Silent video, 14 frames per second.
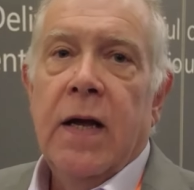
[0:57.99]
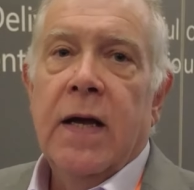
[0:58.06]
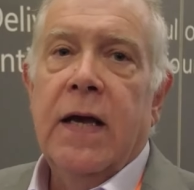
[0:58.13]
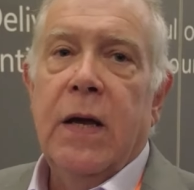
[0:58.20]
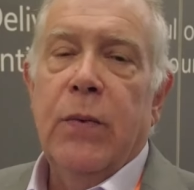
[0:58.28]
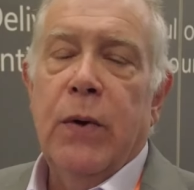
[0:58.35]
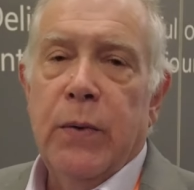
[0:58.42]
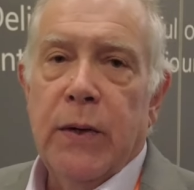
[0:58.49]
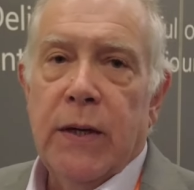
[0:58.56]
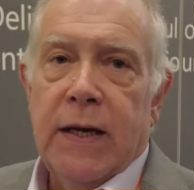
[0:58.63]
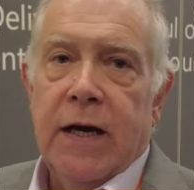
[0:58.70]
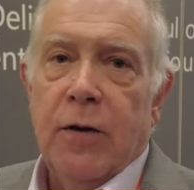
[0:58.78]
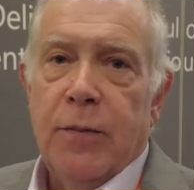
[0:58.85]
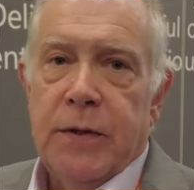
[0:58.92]
Can we
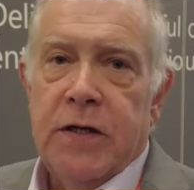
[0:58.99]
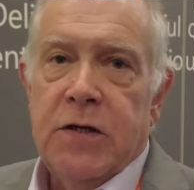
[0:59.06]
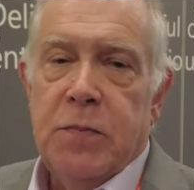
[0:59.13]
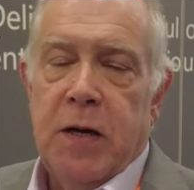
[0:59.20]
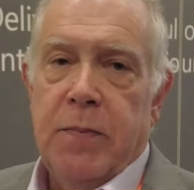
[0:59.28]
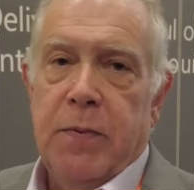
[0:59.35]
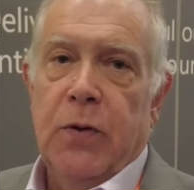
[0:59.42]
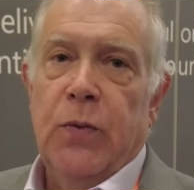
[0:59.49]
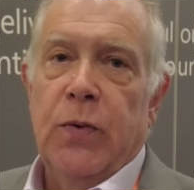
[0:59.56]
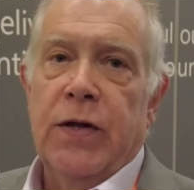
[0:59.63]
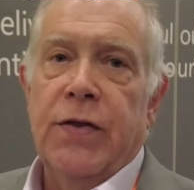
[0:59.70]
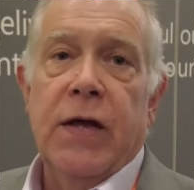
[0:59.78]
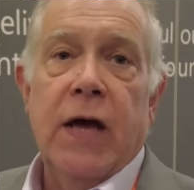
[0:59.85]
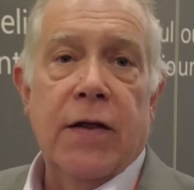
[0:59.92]
really help these people
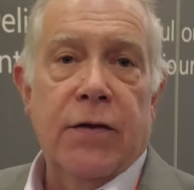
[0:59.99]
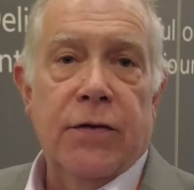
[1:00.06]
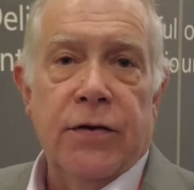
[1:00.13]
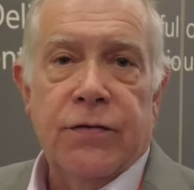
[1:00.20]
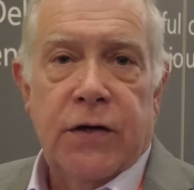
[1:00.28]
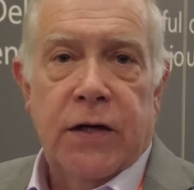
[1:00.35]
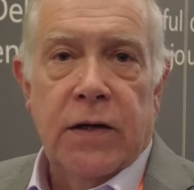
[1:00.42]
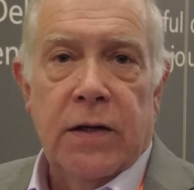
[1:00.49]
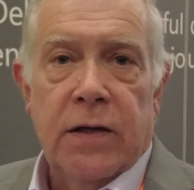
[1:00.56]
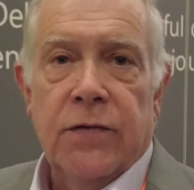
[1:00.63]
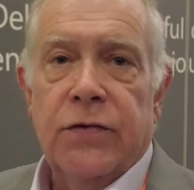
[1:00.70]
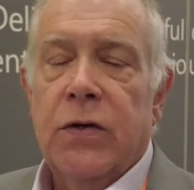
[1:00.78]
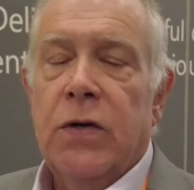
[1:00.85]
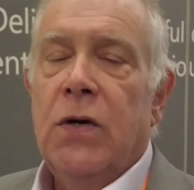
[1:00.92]
with either the skills